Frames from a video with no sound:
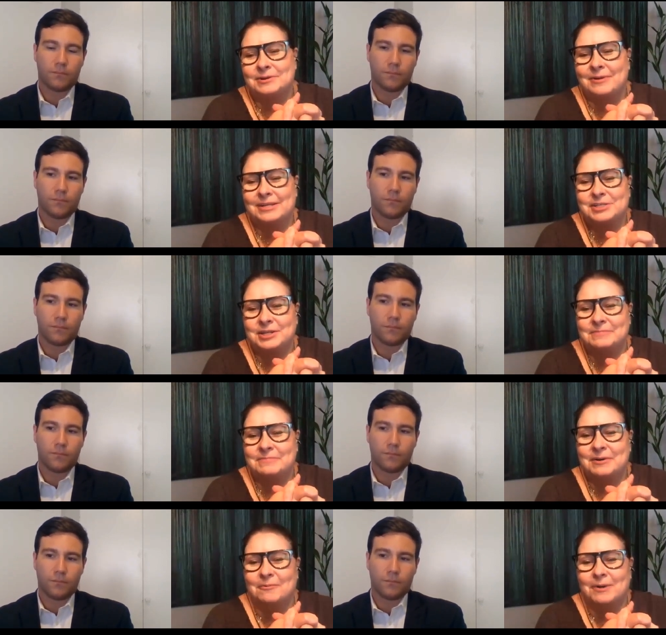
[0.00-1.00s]
Speaker 1: question,
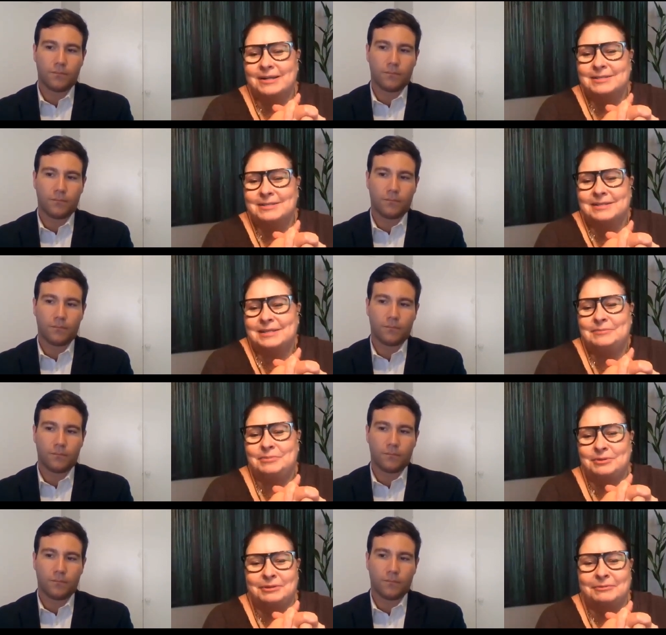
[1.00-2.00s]
but what does clean
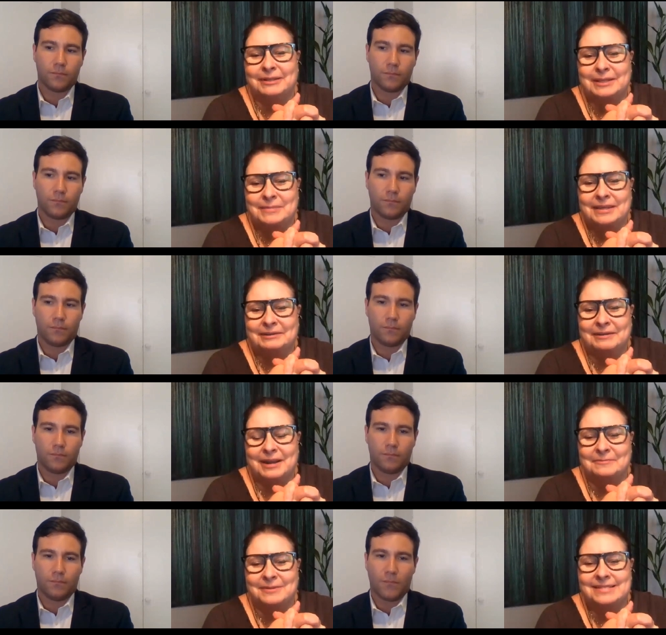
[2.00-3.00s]
beauty really mean,
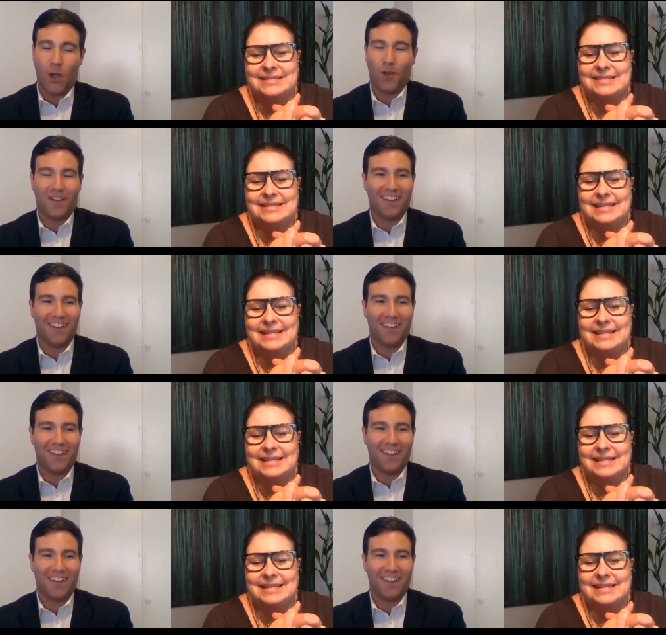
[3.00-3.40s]
right? We see